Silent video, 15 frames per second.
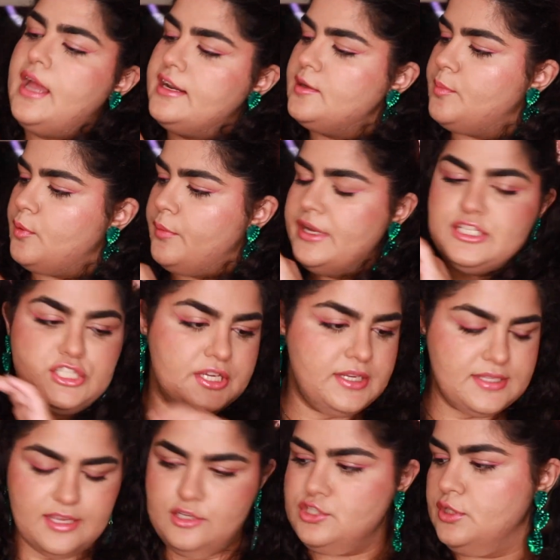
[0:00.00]
end up arranging it
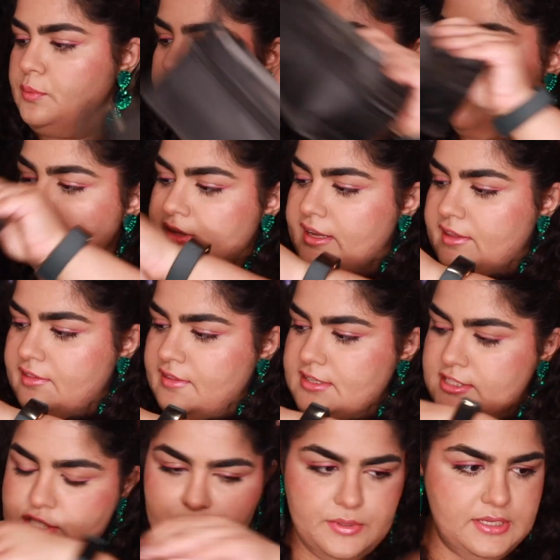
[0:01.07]
is I usually will have
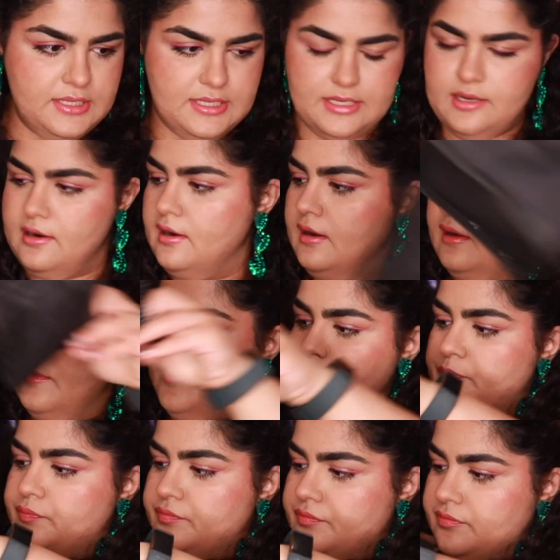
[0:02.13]
these two in here
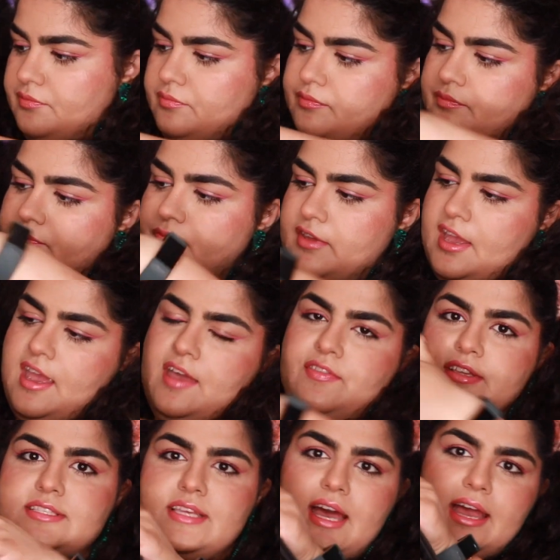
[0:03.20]
and
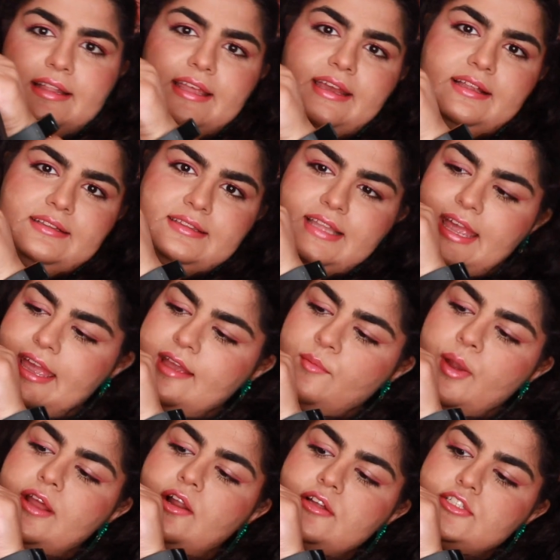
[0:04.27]
this guy laying
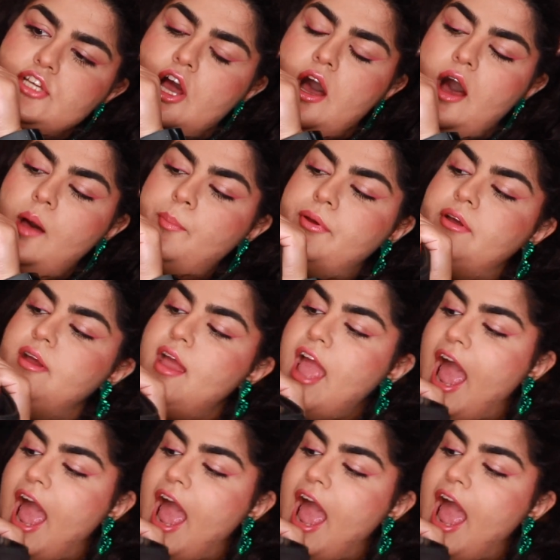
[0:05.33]
right on top.